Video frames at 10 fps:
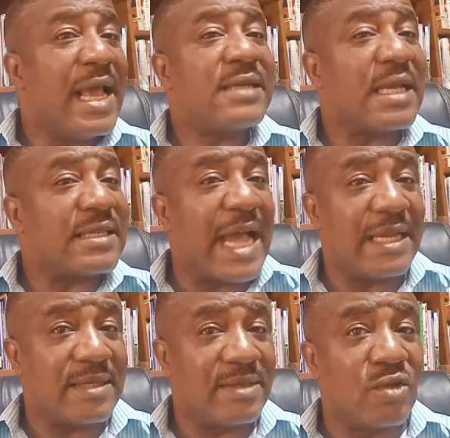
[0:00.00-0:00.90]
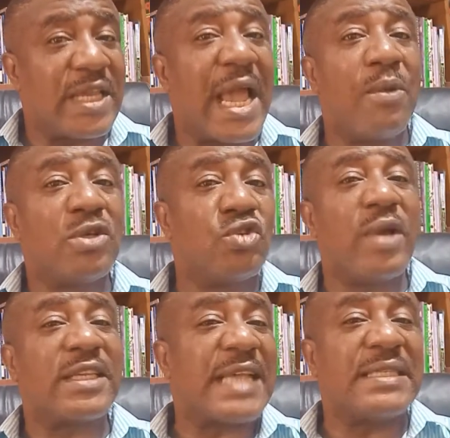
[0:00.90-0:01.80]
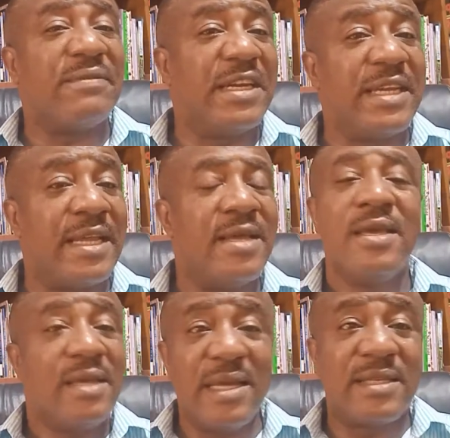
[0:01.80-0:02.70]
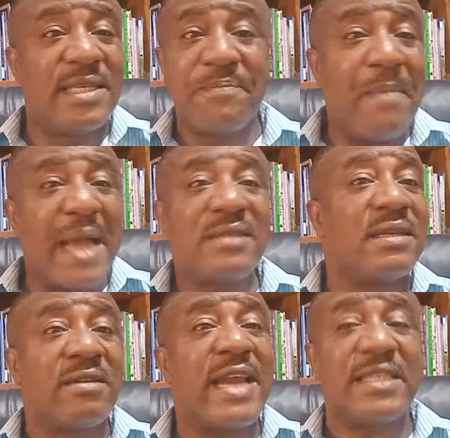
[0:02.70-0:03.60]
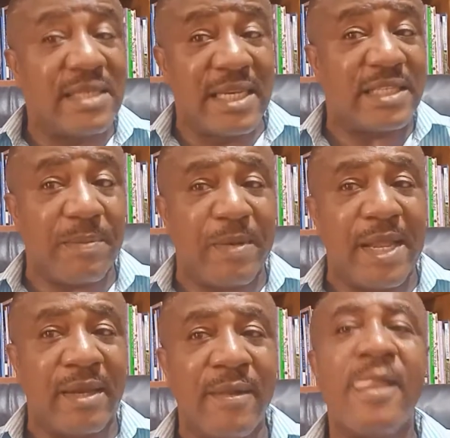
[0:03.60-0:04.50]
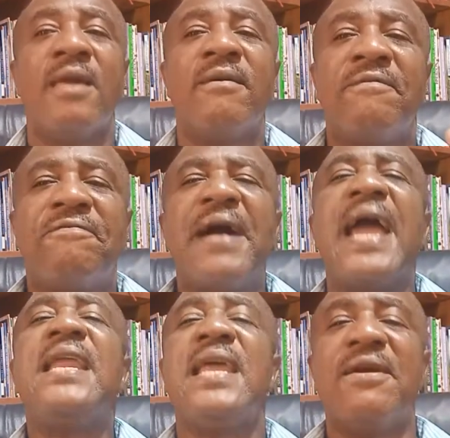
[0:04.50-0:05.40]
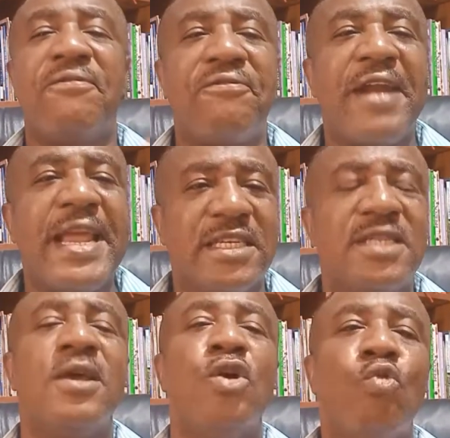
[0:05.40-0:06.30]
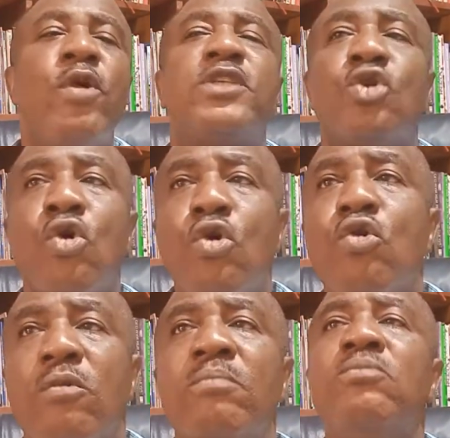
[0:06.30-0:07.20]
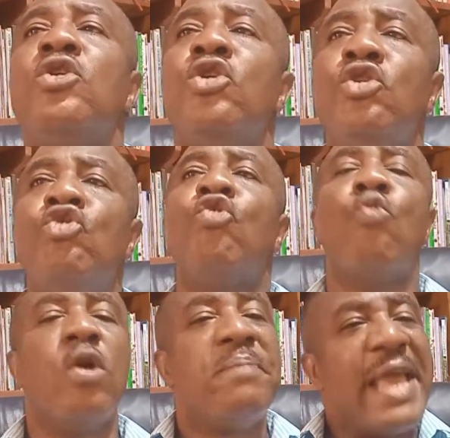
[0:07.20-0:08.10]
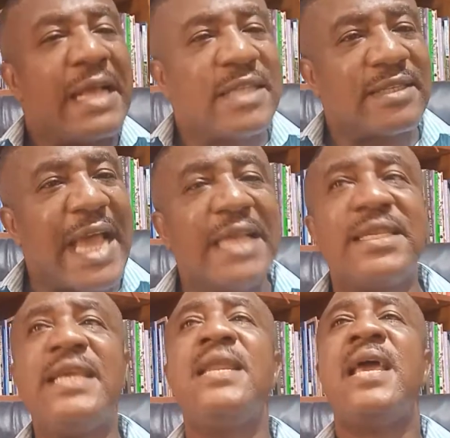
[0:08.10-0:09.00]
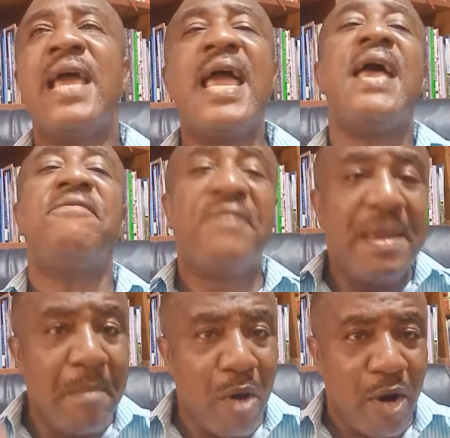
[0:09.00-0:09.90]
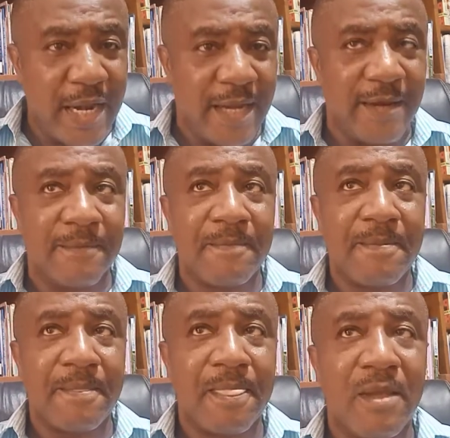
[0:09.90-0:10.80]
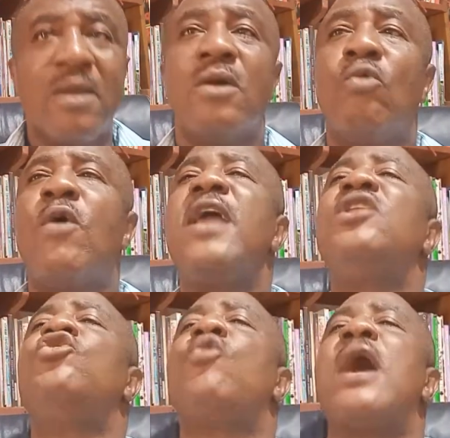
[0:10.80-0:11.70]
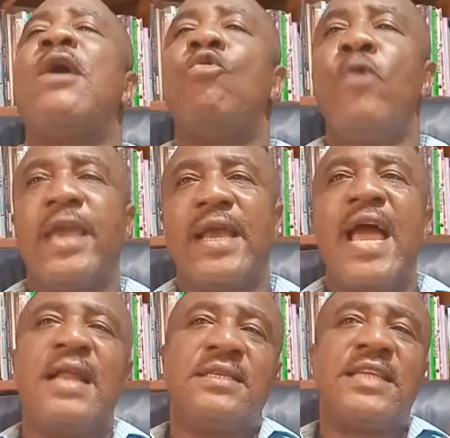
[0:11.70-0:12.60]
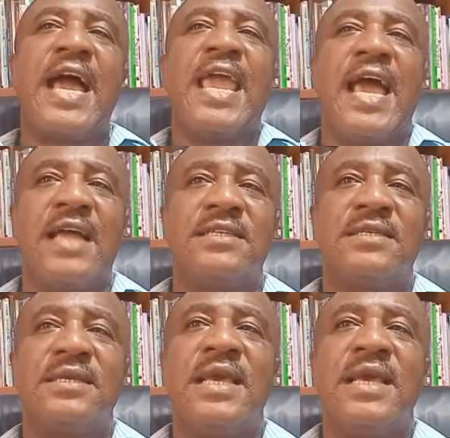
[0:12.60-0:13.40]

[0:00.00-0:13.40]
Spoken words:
Exercise, to say I want to do exercise every day, it demands great discipline. Find a friend with whom you will be exercising every morning. When you are weak and tired